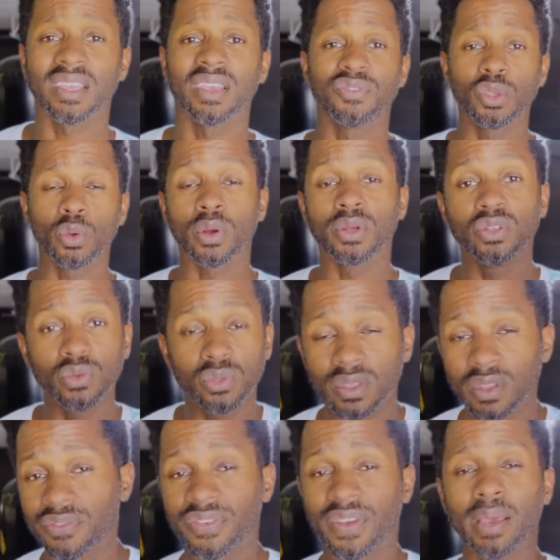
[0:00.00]
If you are new to
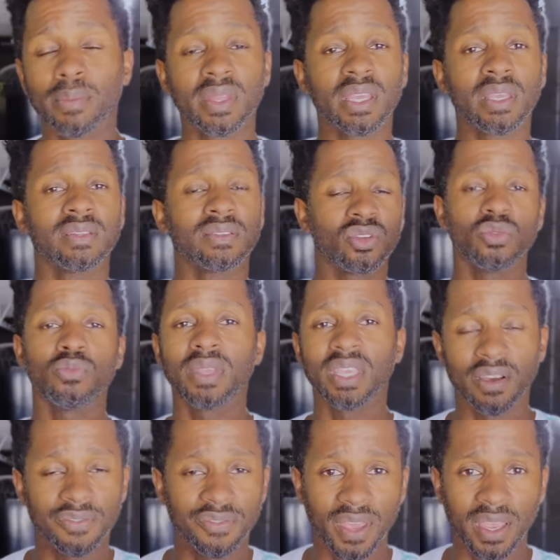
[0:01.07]
the family, do me
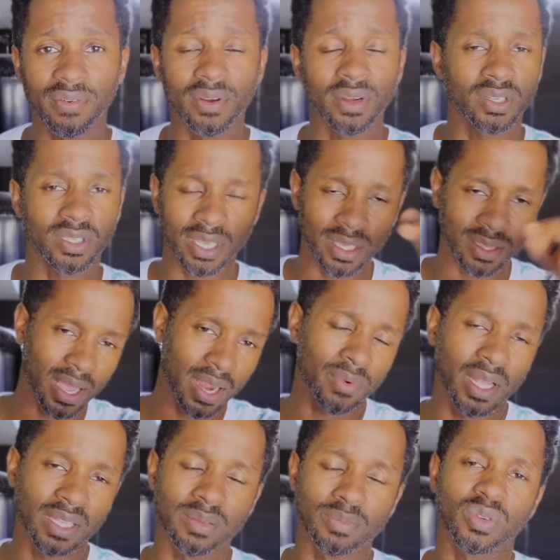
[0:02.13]
a favor and just hit that
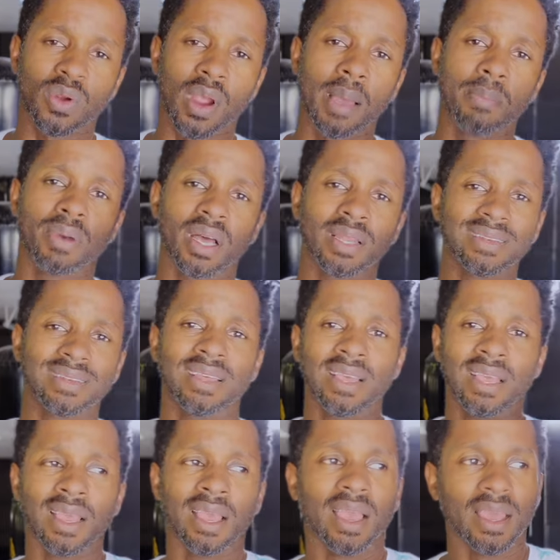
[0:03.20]
red subscribe button
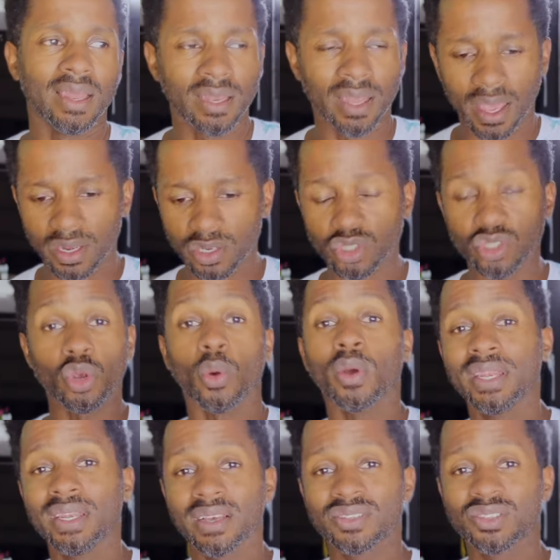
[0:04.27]
and, and
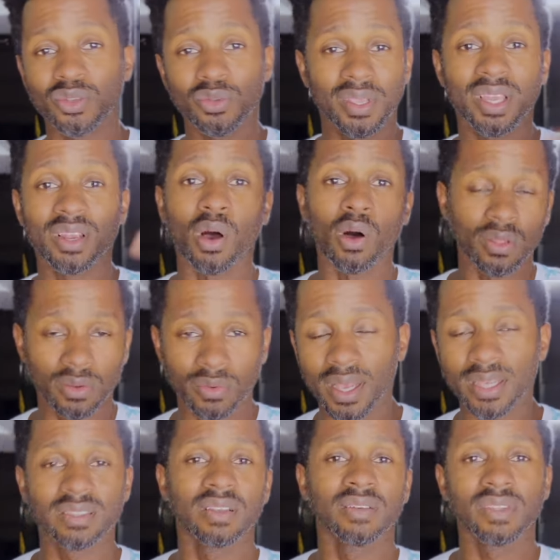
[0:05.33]
join us so you get all the
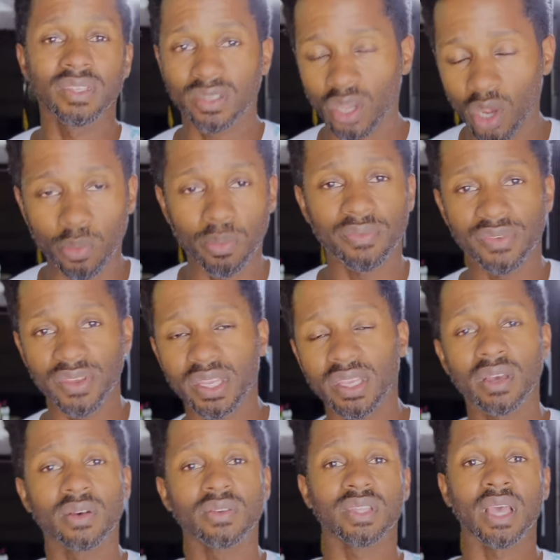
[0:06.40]
rest of the dope
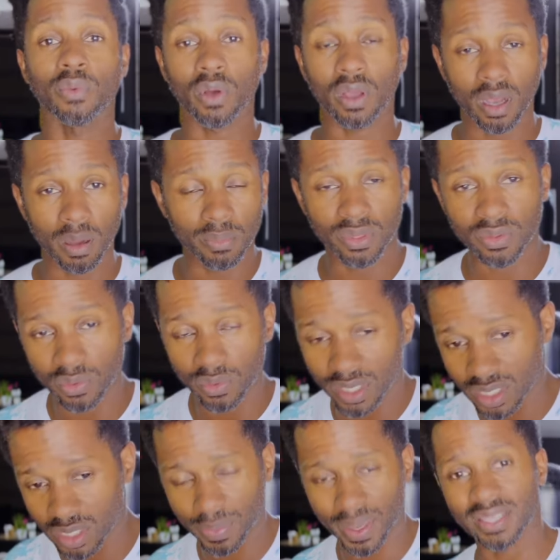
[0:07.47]
videos that will come through
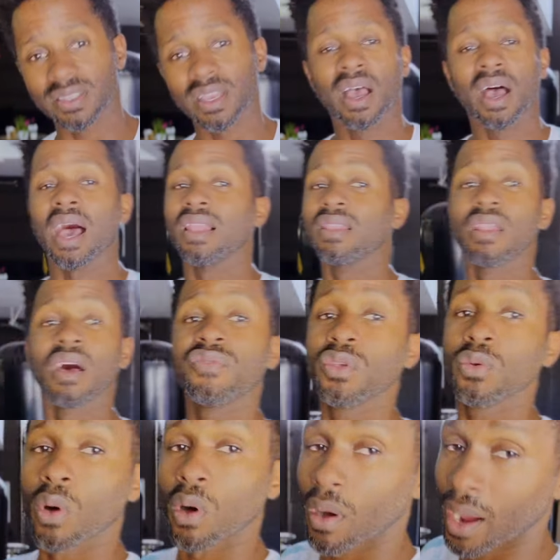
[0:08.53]
this space. I love
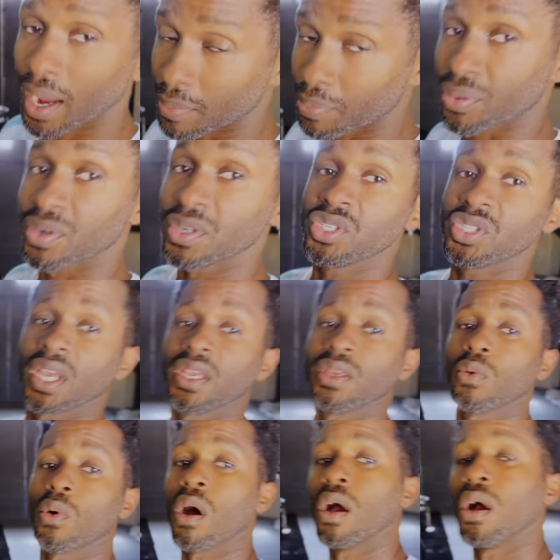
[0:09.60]
you all. I appreciate
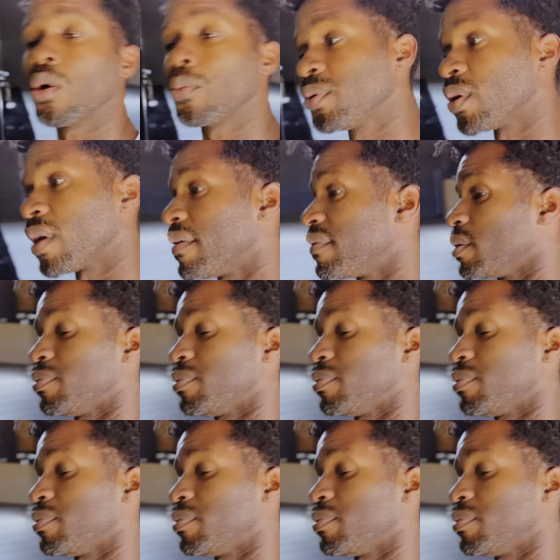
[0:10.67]
you all. I hope you're having a